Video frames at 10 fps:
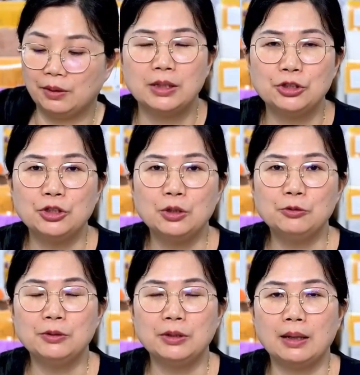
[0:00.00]
It
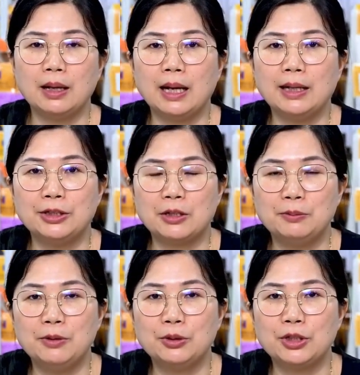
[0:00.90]
serves as the
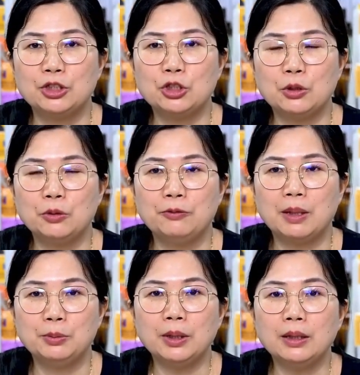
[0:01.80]
foundational
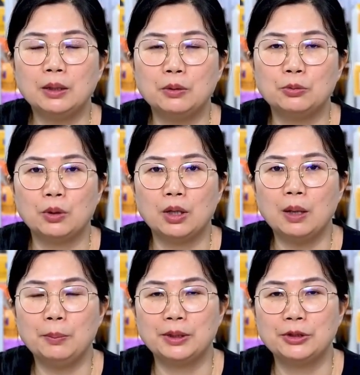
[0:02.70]
fabric for
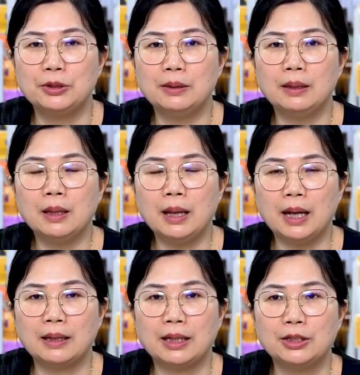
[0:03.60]
carpets
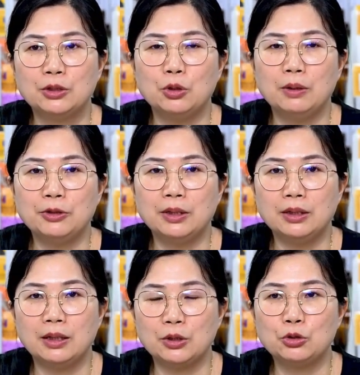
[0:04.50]
and is
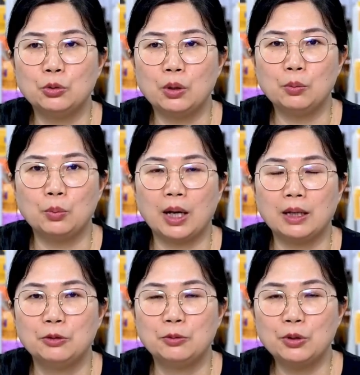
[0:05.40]
crafted into a
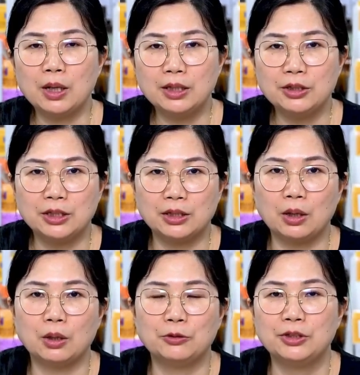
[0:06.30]
wide variety
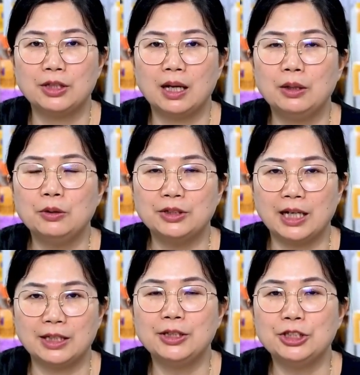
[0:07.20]
of styles
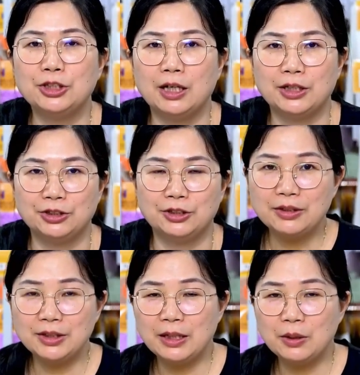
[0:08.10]
and designs.
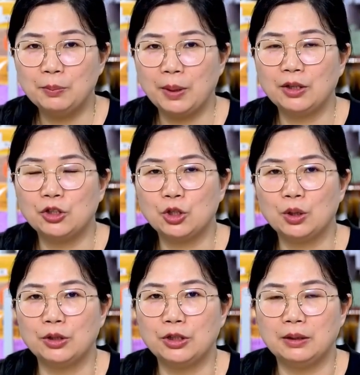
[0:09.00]
Needle-punch
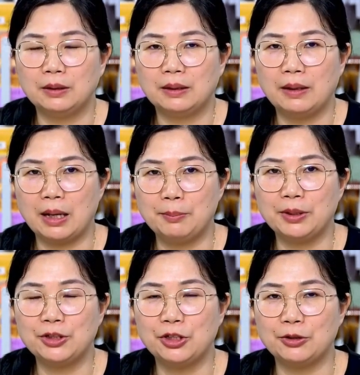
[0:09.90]
cotton can
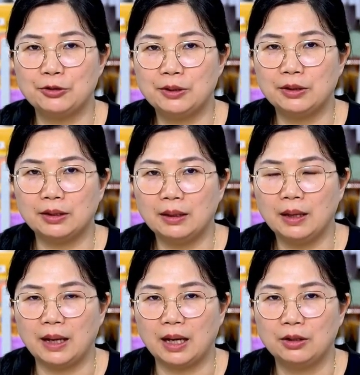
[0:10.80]
be stiffened
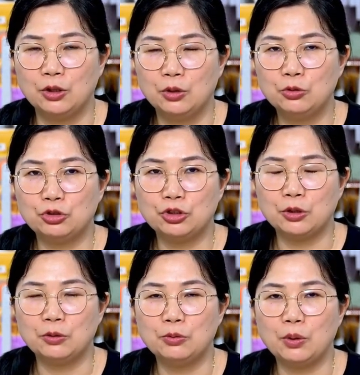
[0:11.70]
and
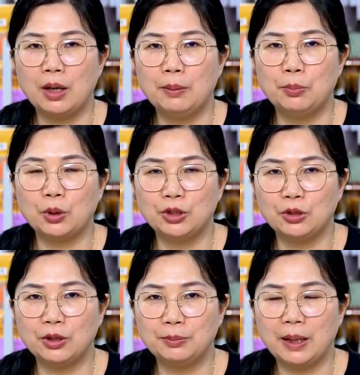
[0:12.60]
used for
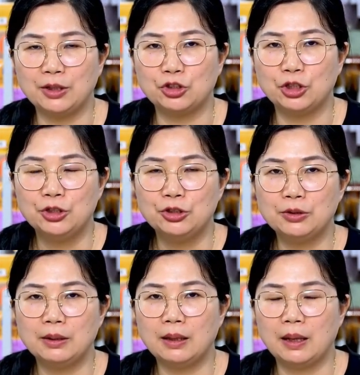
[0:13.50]
embroidery
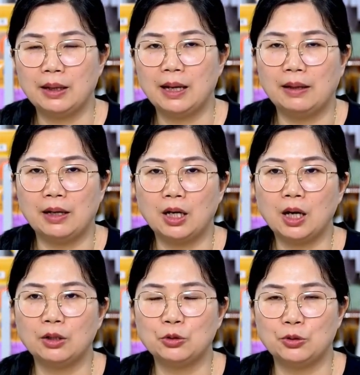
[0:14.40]
patches, like the
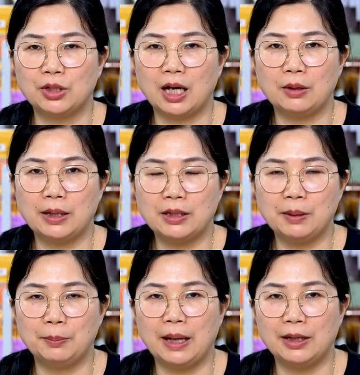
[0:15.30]
cartoon
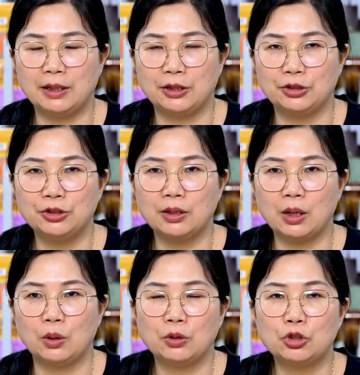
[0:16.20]
character patterns
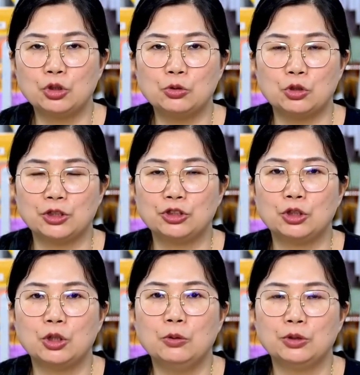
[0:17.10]
on children's
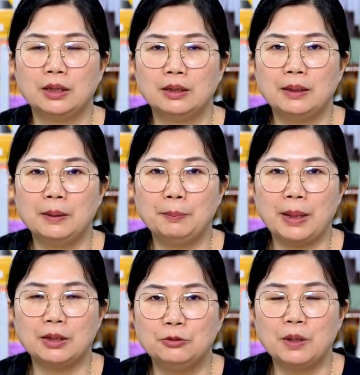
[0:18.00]
clothing
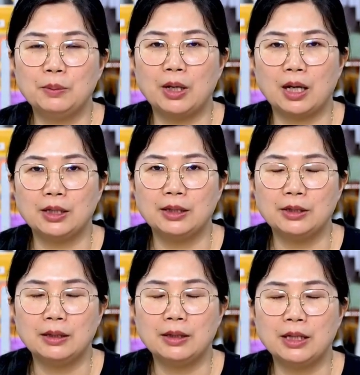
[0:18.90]
made from
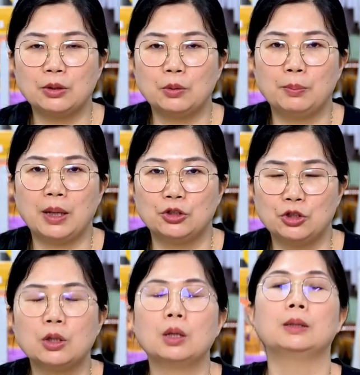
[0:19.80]
colored
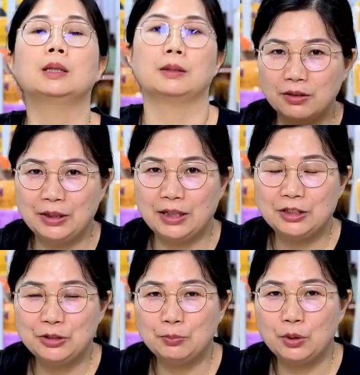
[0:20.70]
needle-punched cotton.
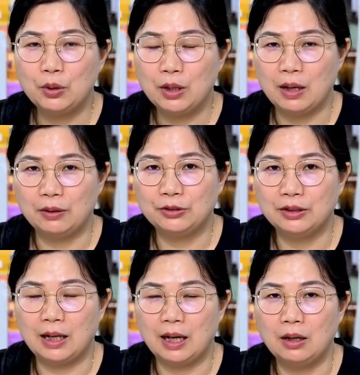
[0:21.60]
These
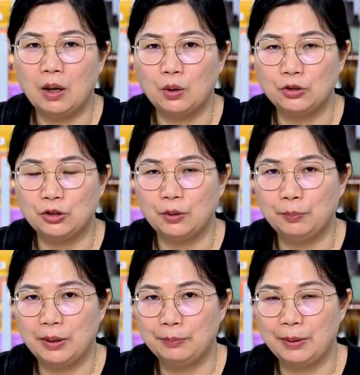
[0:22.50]
products can also
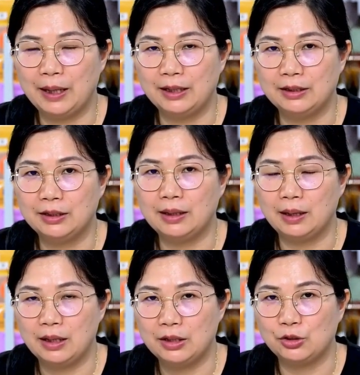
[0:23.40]
be made
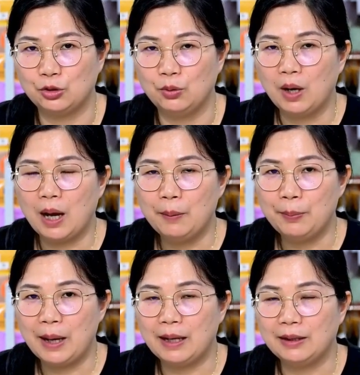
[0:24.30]
into
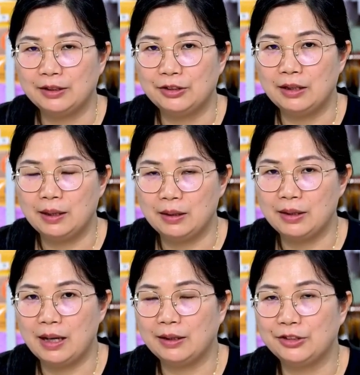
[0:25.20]
armbands
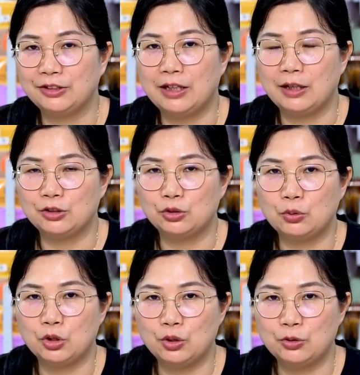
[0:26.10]
that stick to
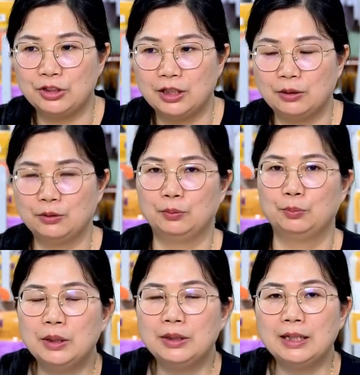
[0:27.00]
clothing
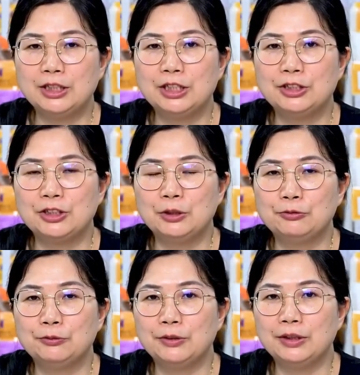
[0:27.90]
with
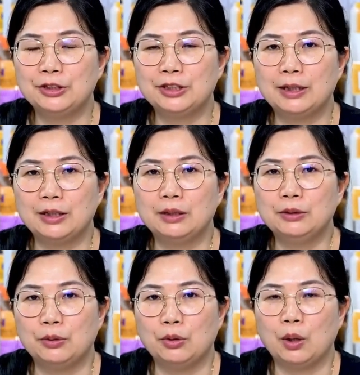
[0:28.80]
adhesive. The
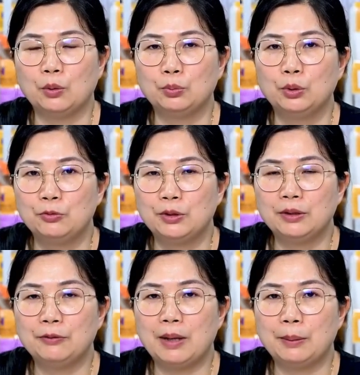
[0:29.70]
second
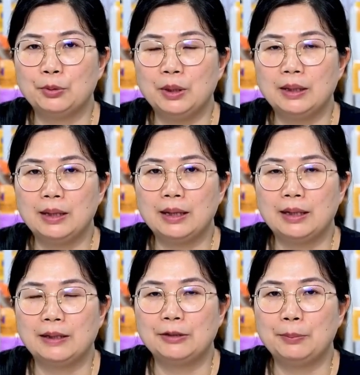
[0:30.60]
nonwoven fabric
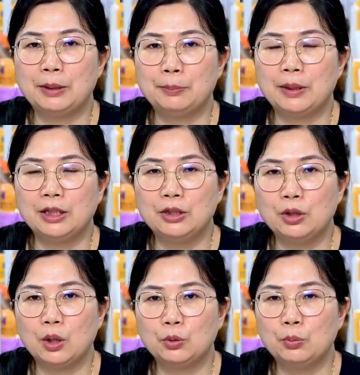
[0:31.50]
is PP
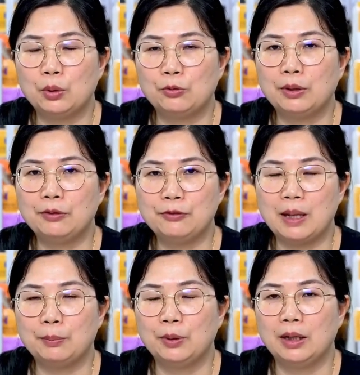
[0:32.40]
nonwoven
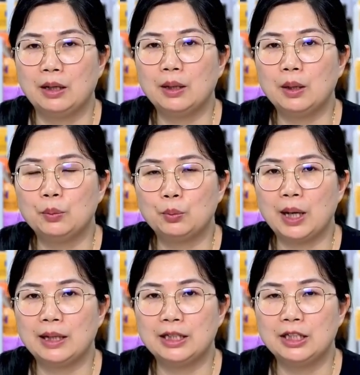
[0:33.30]
fabric,
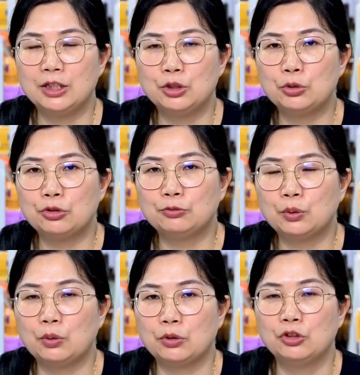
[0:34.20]
widely used
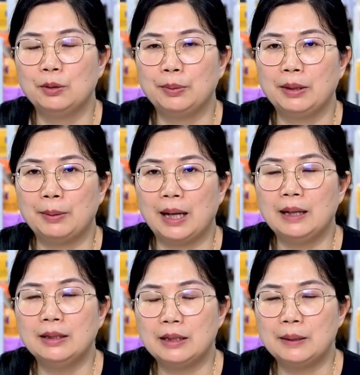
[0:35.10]
for shopping
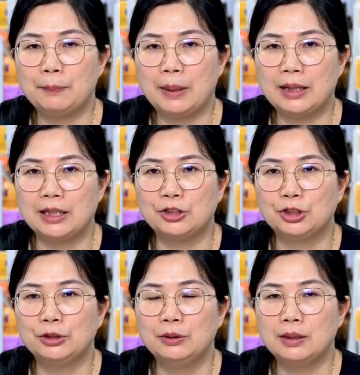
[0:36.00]
bags,
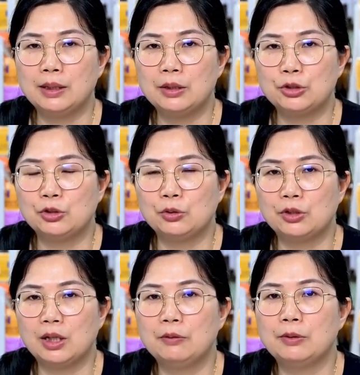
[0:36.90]
packaging,
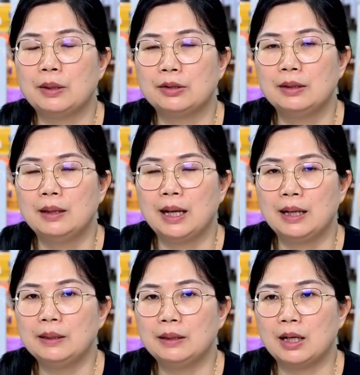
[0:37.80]
suit covers,
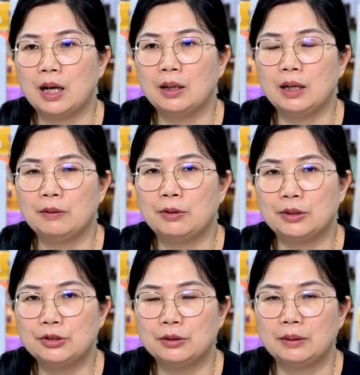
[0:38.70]
and car
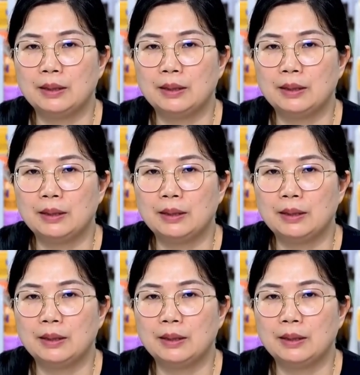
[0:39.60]
covers.